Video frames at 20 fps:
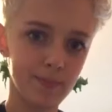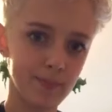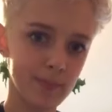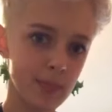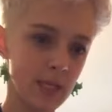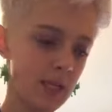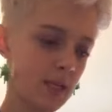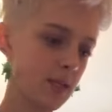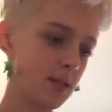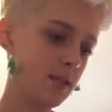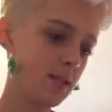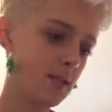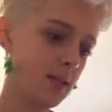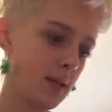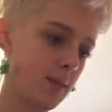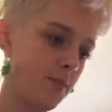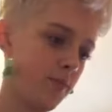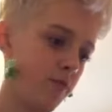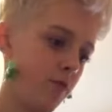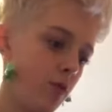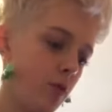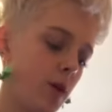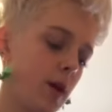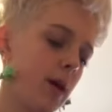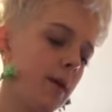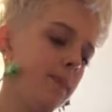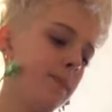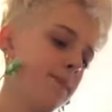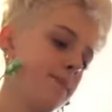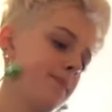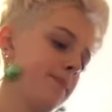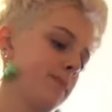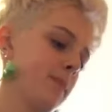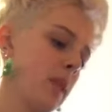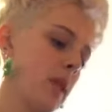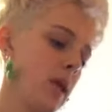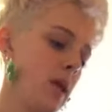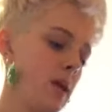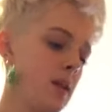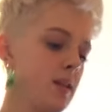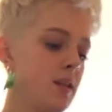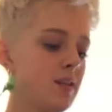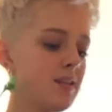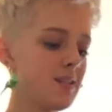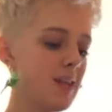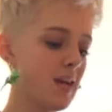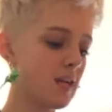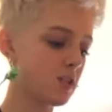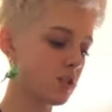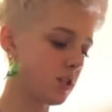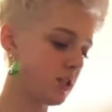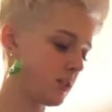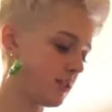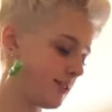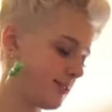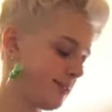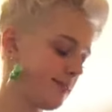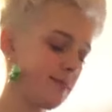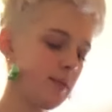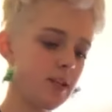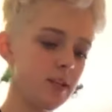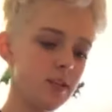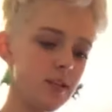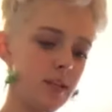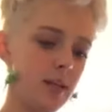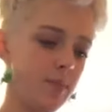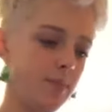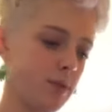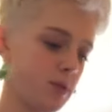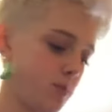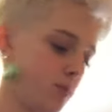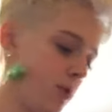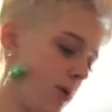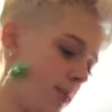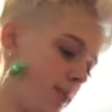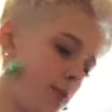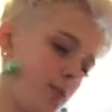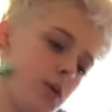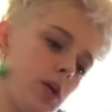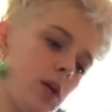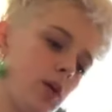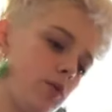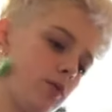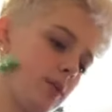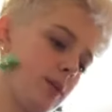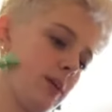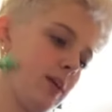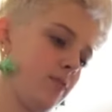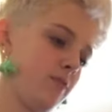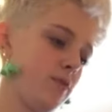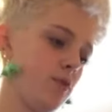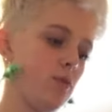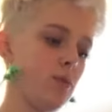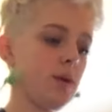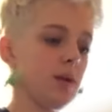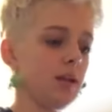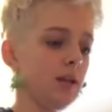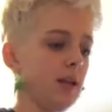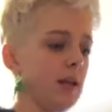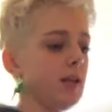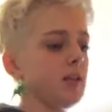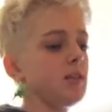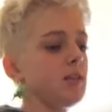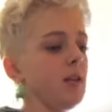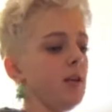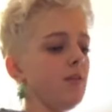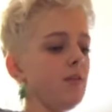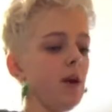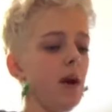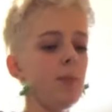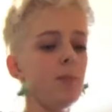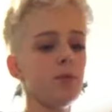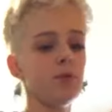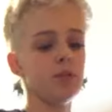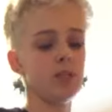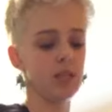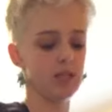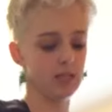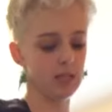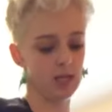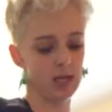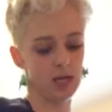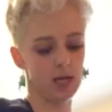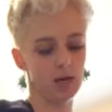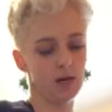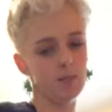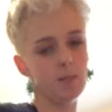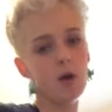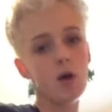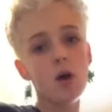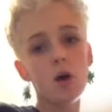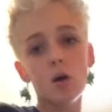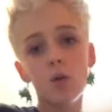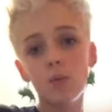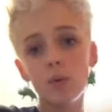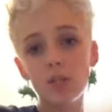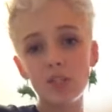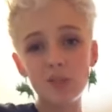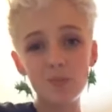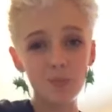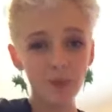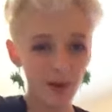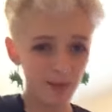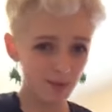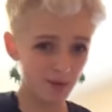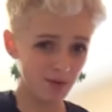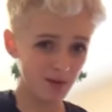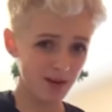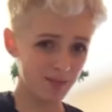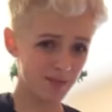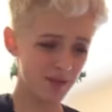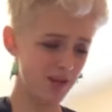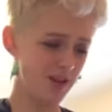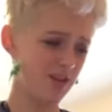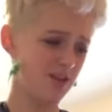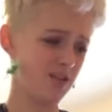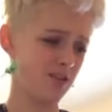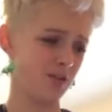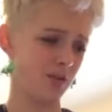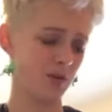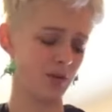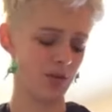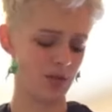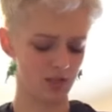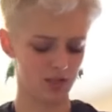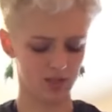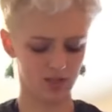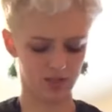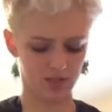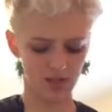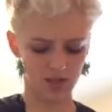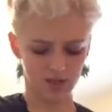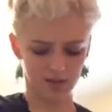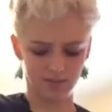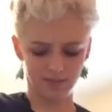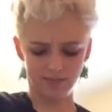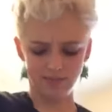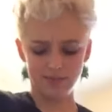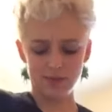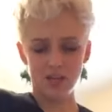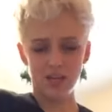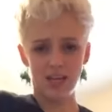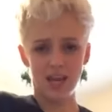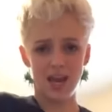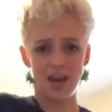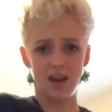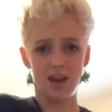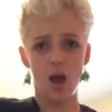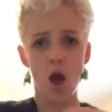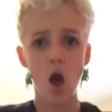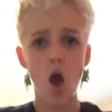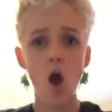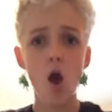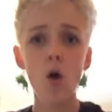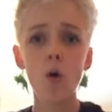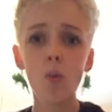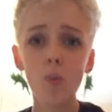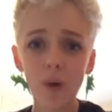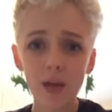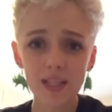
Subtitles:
Step 4. This step is probably only if you want to save your apple skins and eat them, which is probably what I'm going to do because again, waste to